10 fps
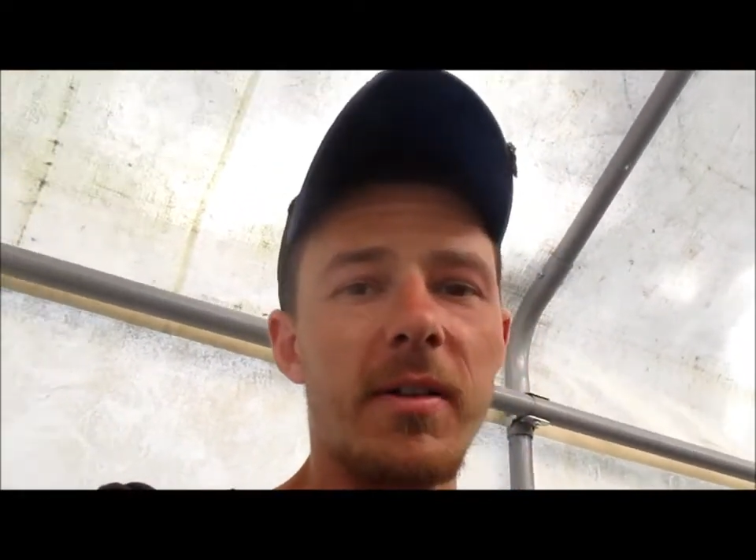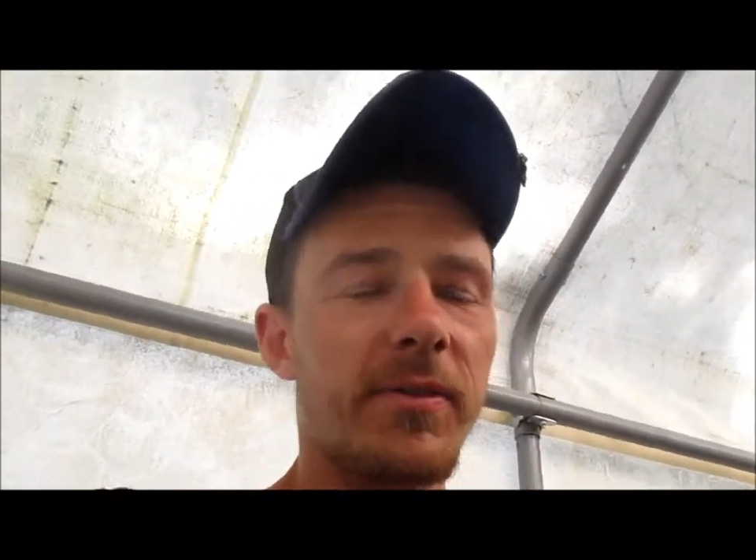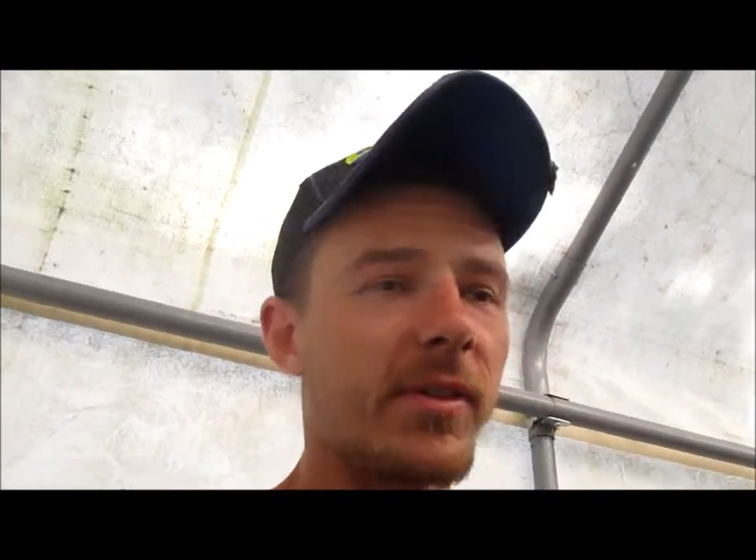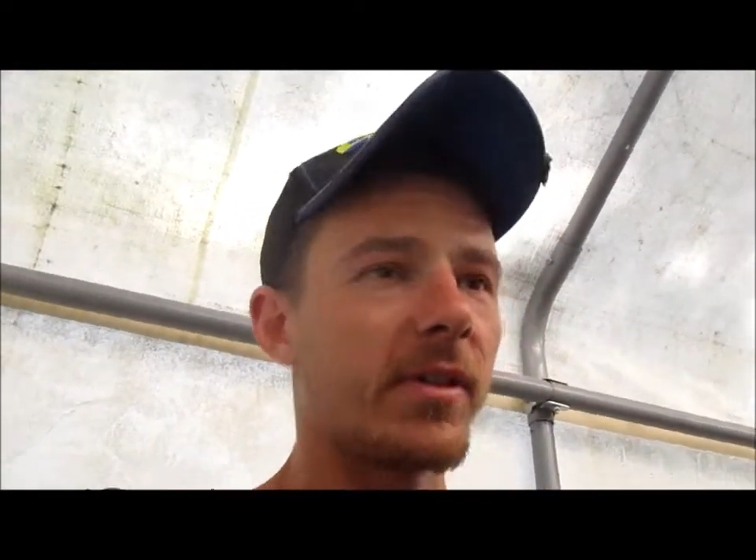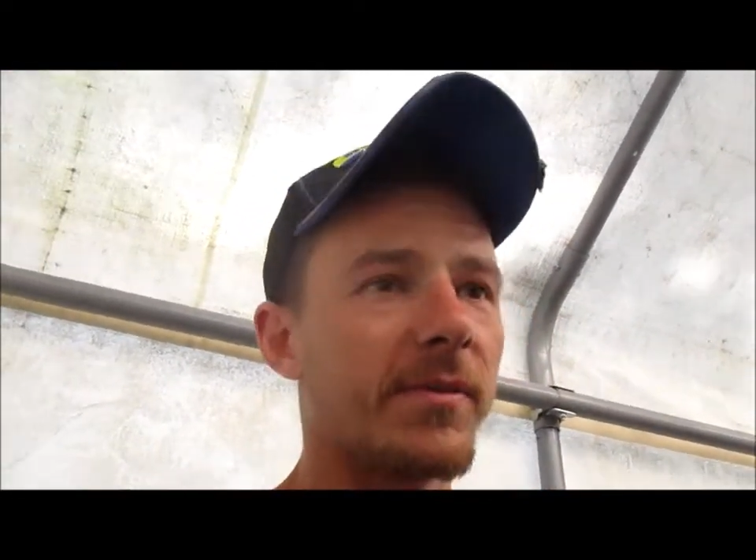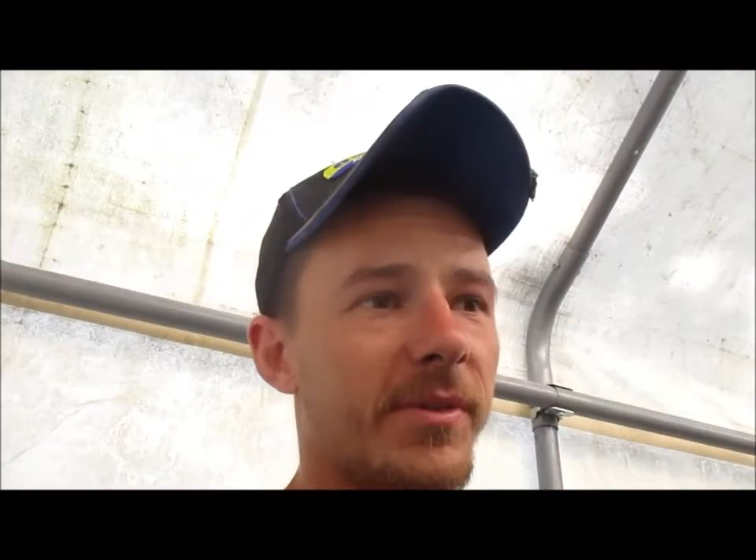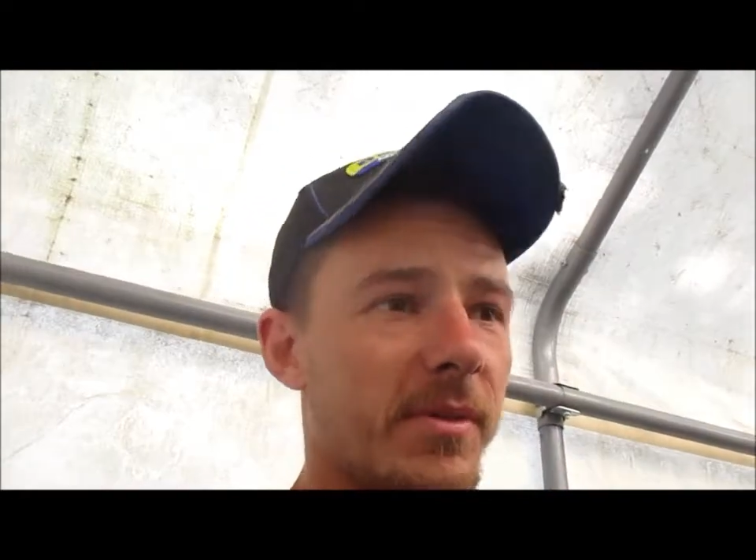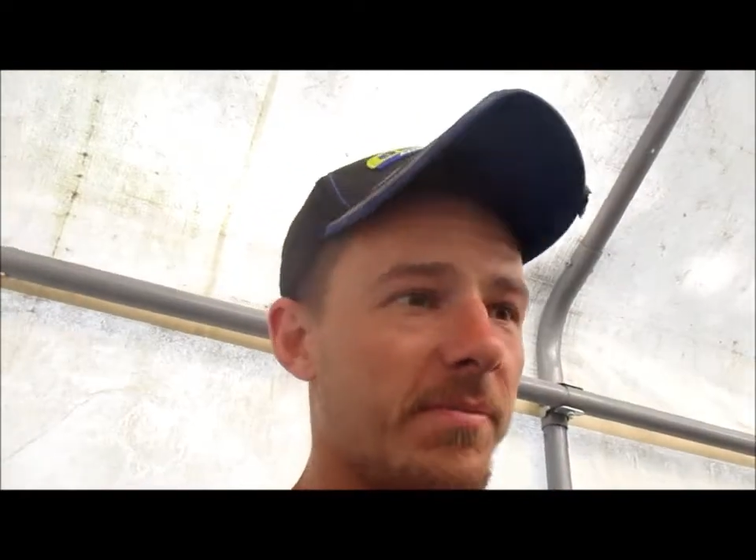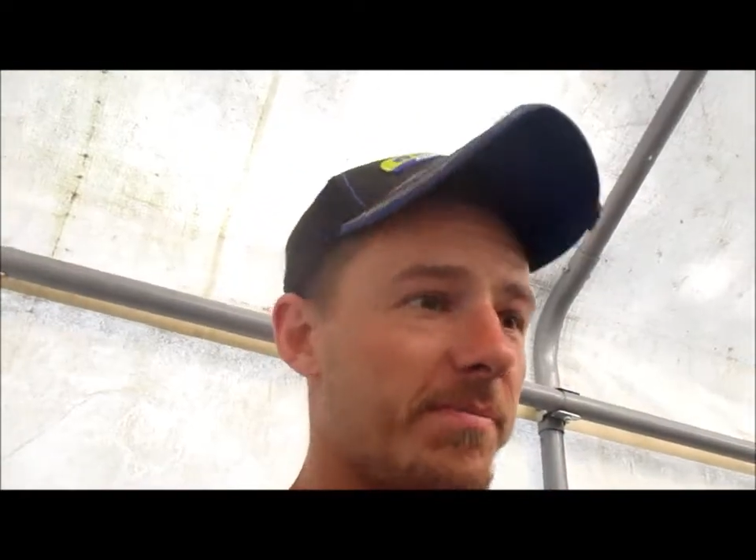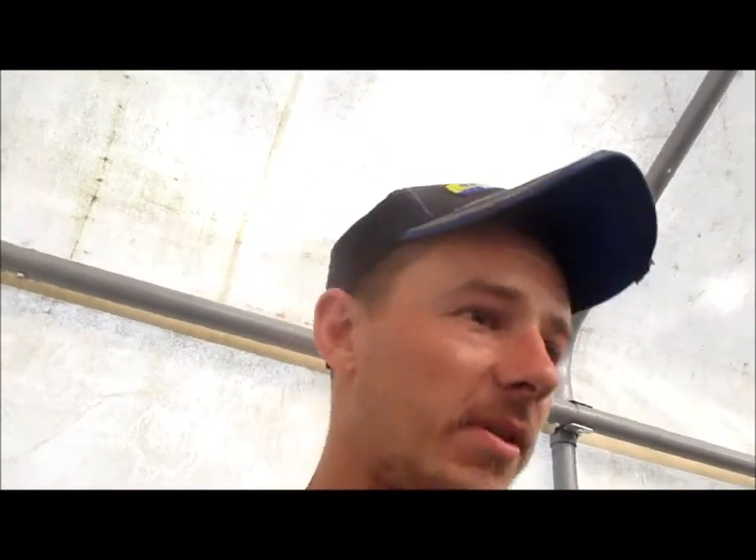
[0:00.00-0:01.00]
To
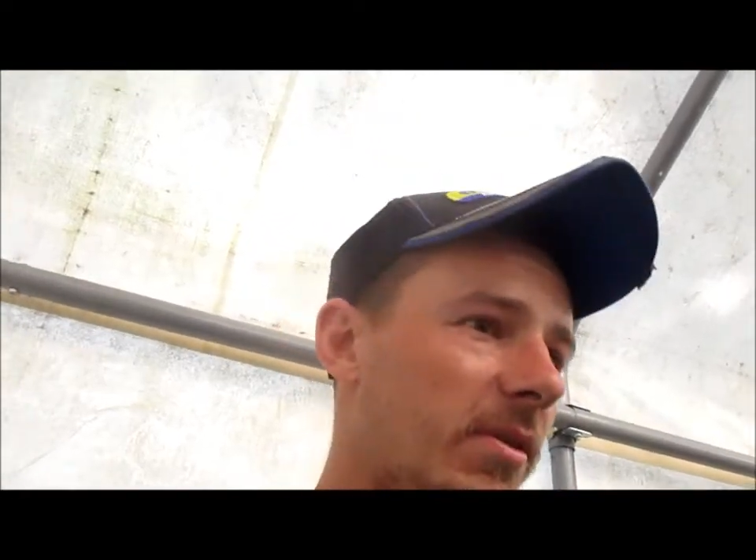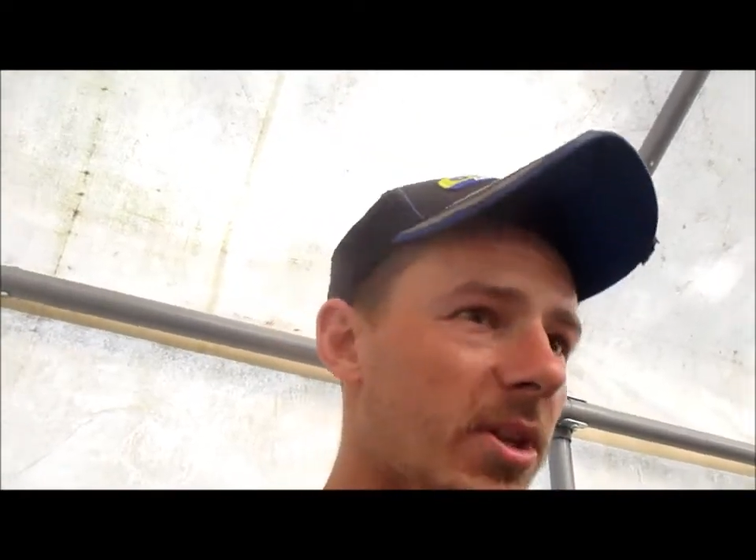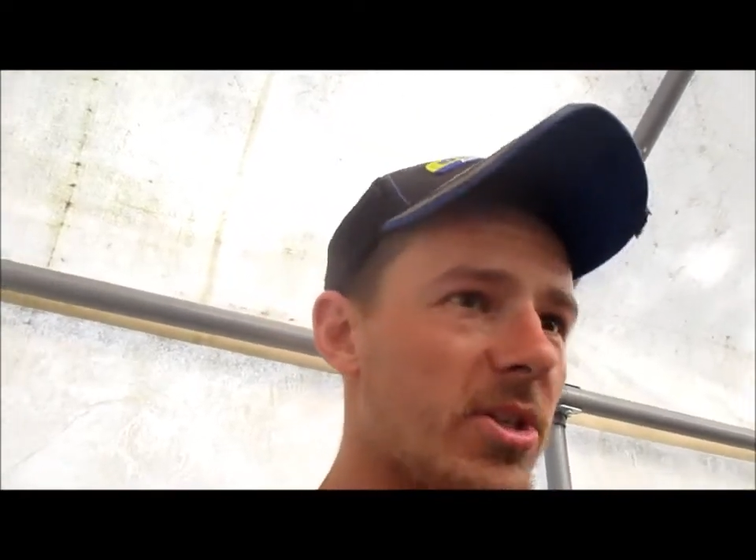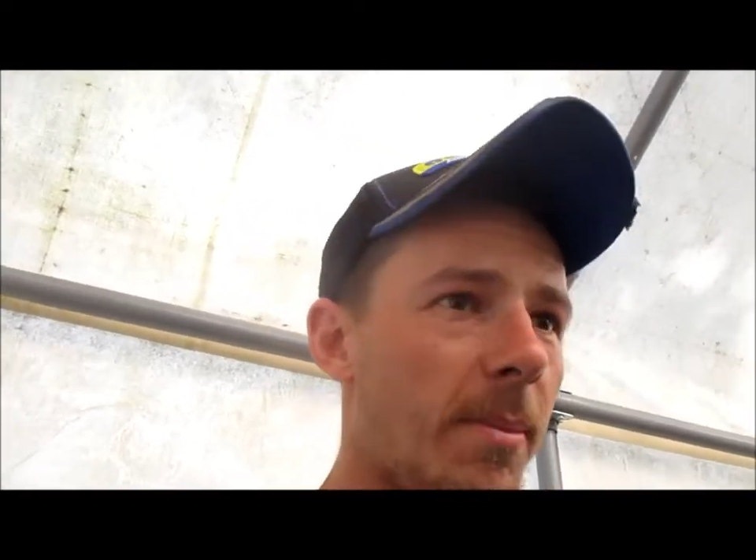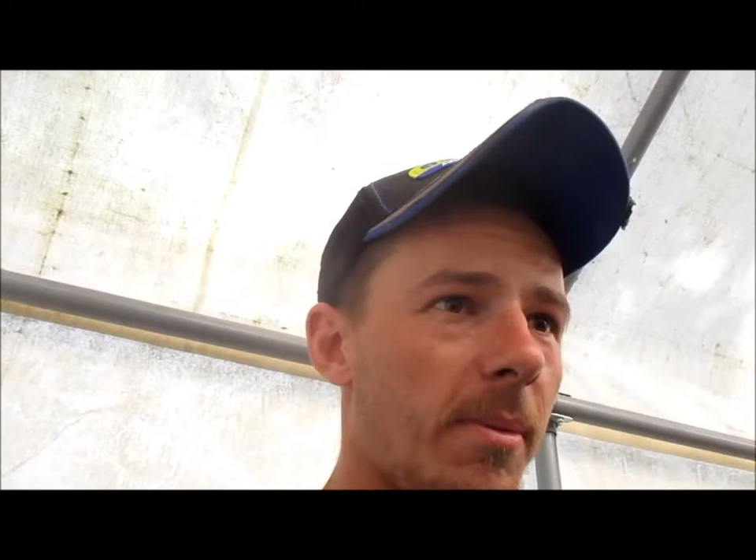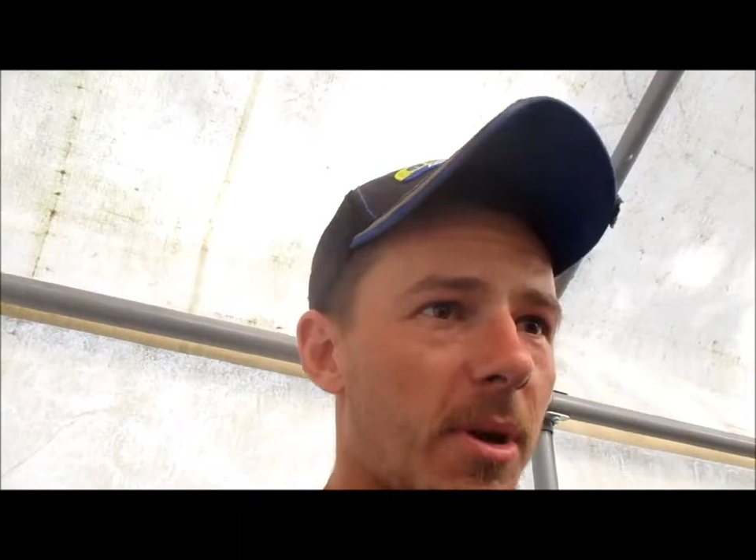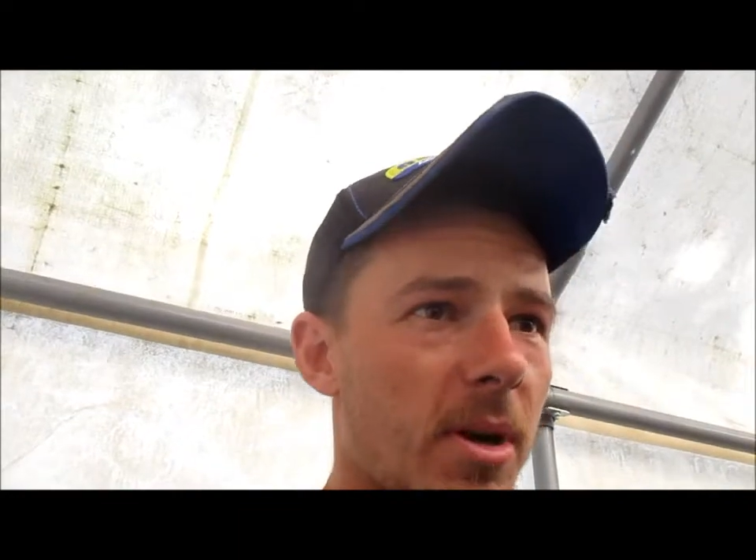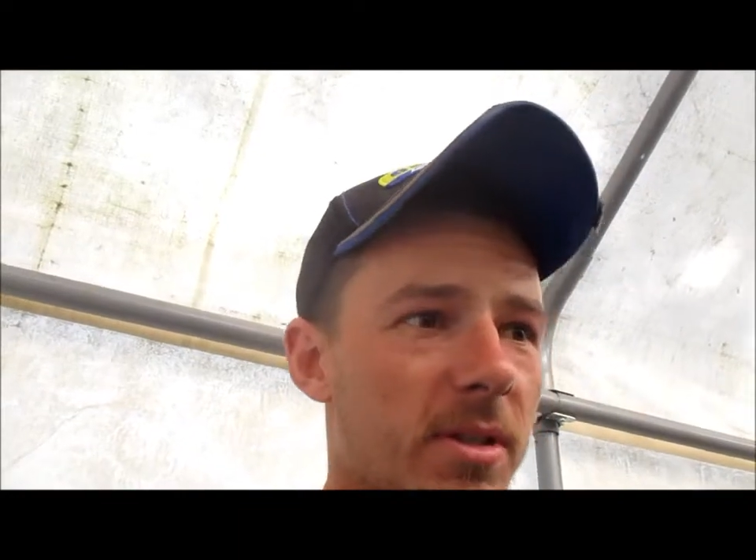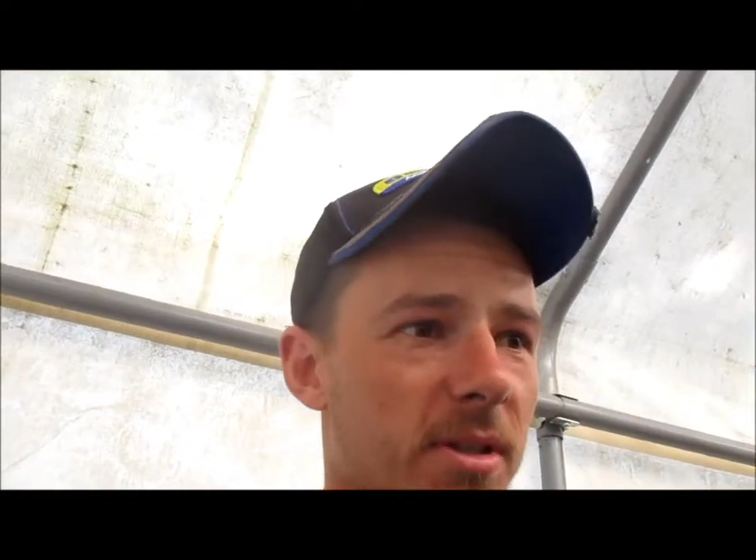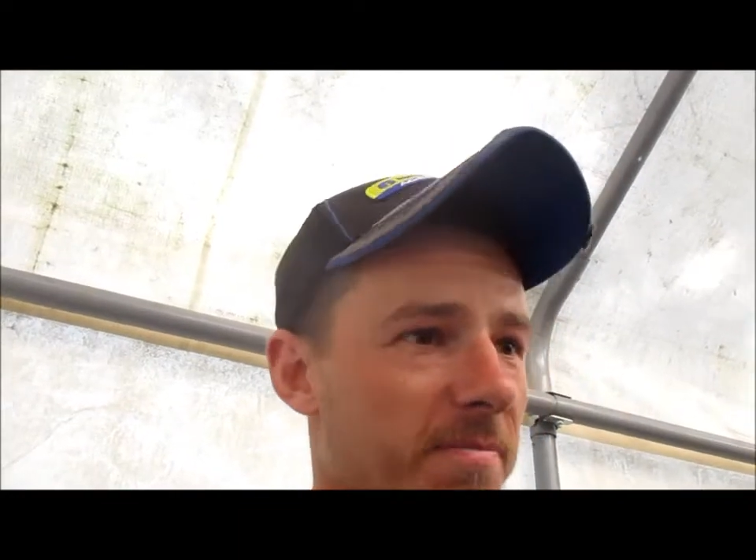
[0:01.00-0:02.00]
be really simple about it,
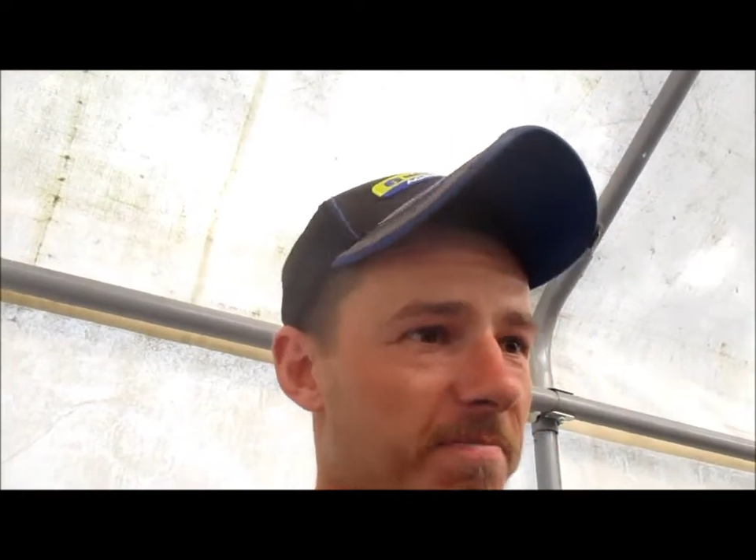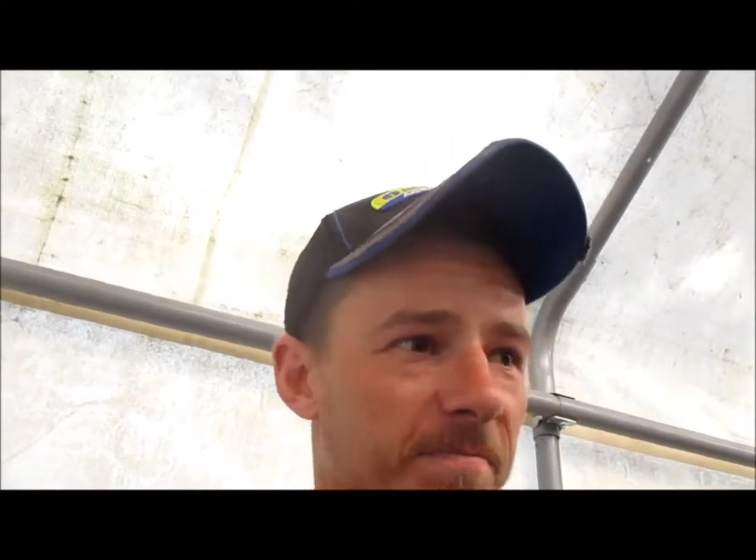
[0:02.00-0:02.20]
it's just